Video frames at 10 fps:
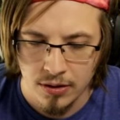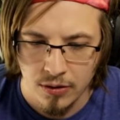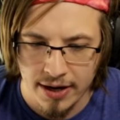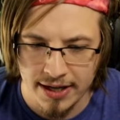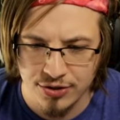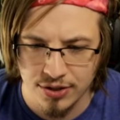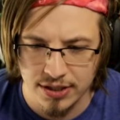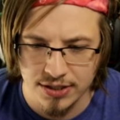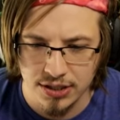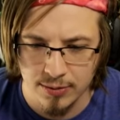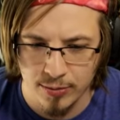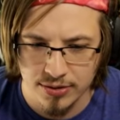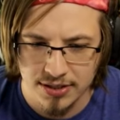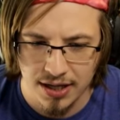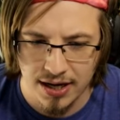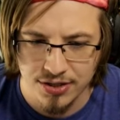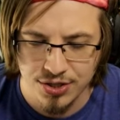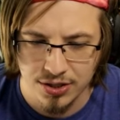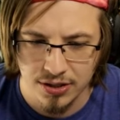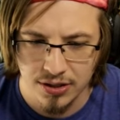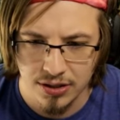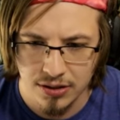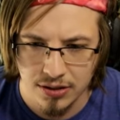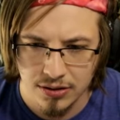An extra consumable slot, sure.